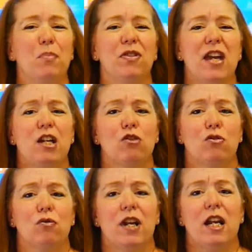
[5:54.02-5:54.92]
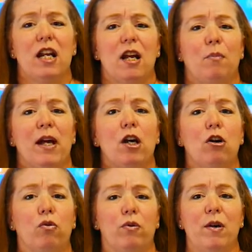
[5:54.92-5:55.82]
But they treated him like a
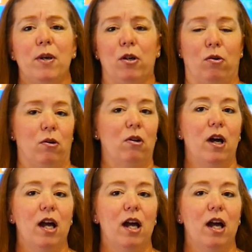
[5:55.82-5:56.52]
criminal.